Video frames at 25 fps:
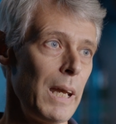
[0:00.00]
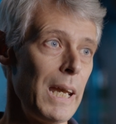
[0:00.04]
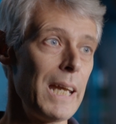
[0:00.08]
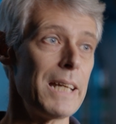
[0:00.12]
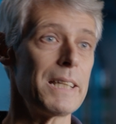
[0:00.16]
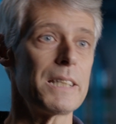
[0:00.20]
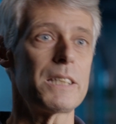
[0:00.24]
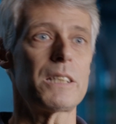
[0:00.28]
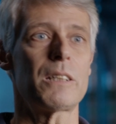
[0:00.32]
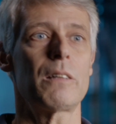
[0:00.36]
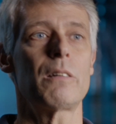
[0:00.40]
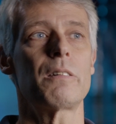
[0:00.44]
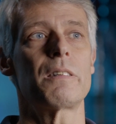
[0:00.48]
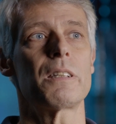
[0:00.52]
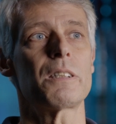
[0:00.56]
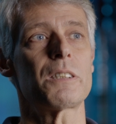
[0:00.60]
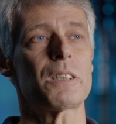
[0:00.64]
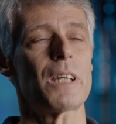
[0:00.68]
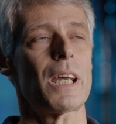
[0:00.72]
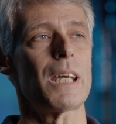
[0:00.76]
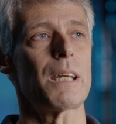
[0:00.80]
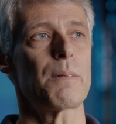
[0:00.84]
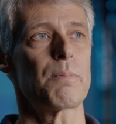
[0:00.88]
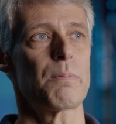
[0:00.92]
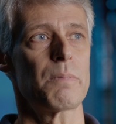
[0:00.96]
into the
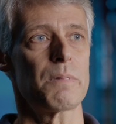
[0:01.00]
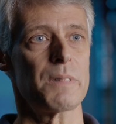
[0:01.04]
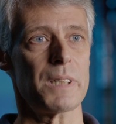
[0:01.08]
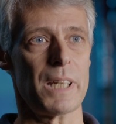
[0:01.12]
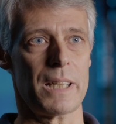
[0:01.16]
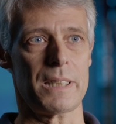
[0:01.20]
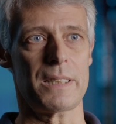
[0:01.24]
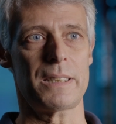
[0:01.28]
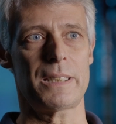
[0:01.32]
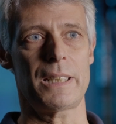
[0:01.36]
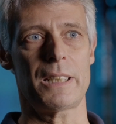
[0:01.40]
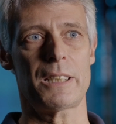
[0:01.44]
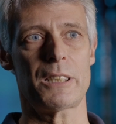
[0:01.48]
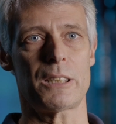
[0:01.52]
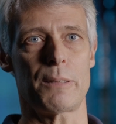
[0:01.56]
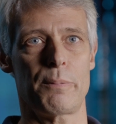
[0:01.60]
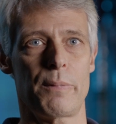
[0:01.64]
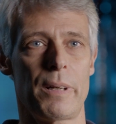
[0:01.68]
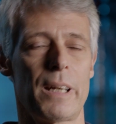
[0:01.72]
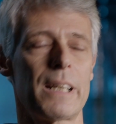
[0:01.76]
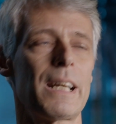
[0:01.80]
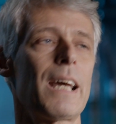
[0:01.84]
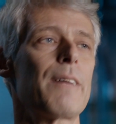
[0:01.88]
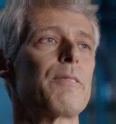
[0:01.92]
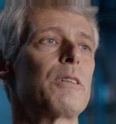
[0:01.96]
same test
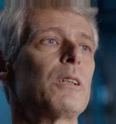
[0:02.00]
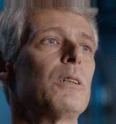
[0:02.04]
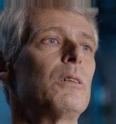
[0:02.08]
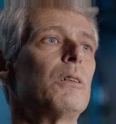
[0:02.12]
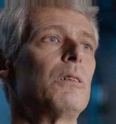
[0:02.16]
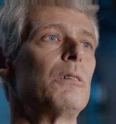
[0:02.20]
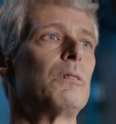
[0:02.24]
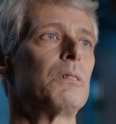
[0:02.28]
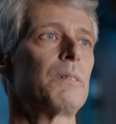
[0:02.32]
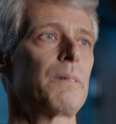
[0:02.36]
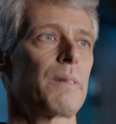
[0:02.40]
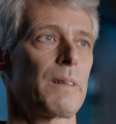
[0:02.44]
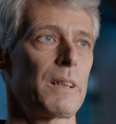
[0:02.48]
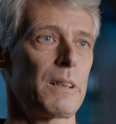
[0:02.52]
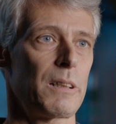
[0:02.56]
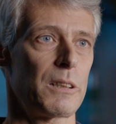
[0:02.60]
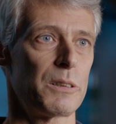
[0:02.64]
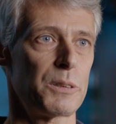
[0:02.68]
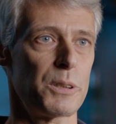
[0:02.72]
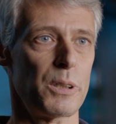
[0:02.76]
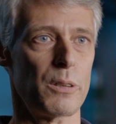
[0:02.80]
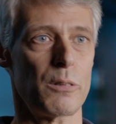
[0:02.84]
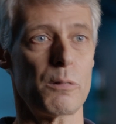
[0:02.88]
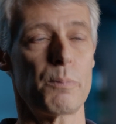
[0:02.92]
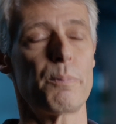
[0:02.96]
system and have it all
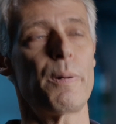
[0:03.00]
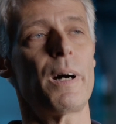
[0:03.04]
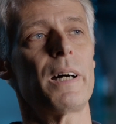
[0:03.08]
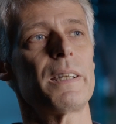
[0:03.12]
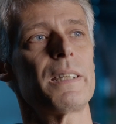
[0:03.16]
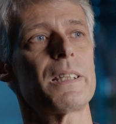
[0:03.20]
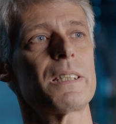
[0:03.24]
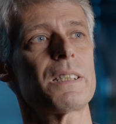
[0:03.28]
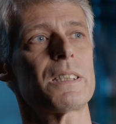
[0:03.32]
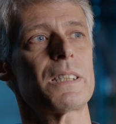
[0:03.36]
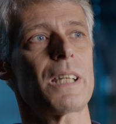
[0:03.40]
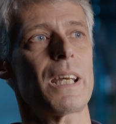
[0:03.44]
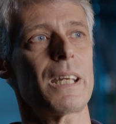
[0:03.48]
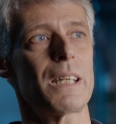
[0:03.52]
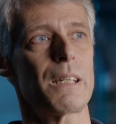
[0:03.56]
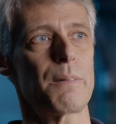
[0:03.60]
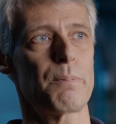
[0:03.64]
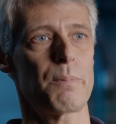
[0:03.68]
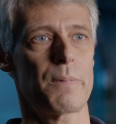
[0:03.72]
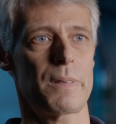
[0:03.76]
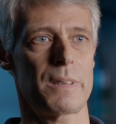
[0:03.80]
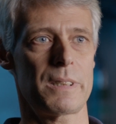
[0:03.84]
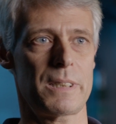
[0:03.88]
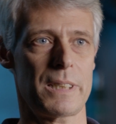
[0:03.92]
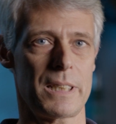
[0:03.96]
controlled by the
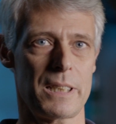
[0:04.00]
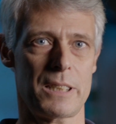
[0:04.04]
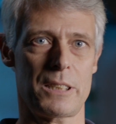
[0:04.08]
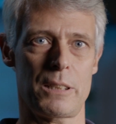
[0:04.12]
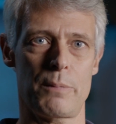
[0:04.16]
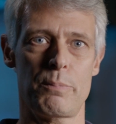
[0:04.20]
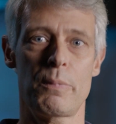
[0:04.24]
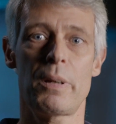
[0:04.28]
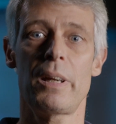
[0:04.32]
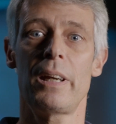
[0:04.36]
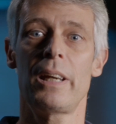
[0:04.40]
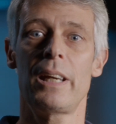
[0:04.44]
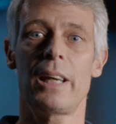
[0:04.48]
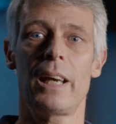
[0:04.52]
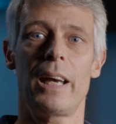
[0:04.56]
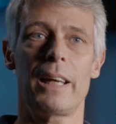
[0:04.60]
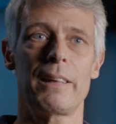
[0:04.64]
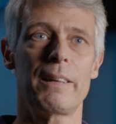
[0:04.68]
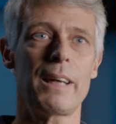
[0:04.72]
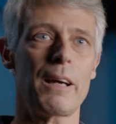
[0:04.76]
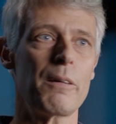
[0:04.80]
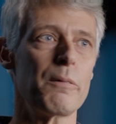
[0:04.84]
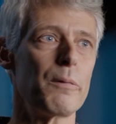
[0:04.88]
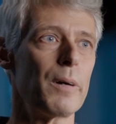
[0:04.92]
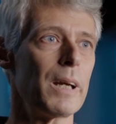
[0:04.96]
same system.
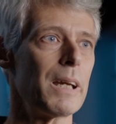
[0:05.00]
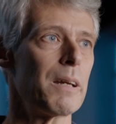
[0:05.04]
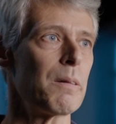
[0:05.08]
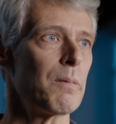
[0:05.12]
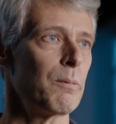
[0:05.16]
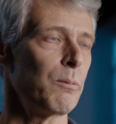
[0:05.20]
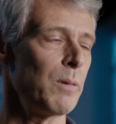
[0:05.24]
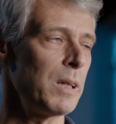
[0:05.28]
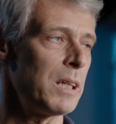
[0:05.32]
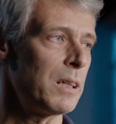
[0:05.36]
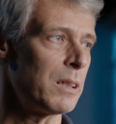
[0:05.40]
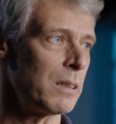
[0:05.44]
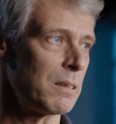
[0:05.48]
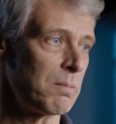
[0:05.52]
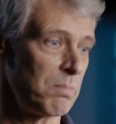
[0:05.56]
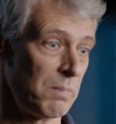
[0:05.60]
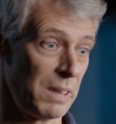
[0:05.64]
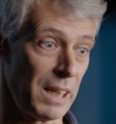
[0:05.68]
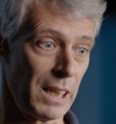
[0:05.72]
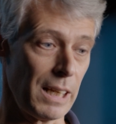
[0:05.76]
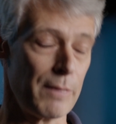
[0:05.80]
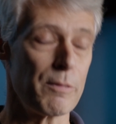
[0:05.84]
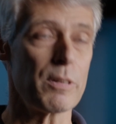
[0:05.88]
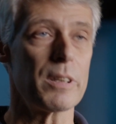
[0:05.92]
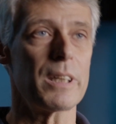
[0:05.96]
That way we
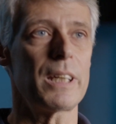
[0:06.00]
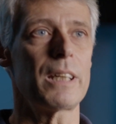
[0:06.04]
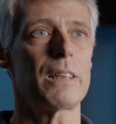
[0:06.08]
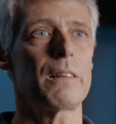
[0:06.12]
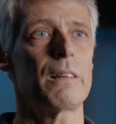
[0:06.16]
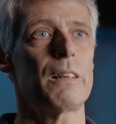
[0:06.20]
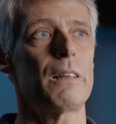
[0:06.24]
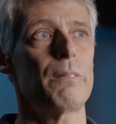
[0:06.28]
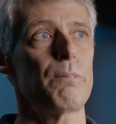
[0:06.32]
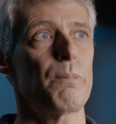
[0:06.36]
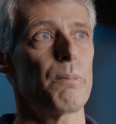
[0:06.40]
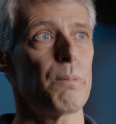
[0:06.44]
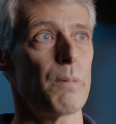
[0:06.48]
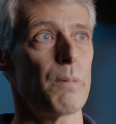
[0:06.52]
could get everything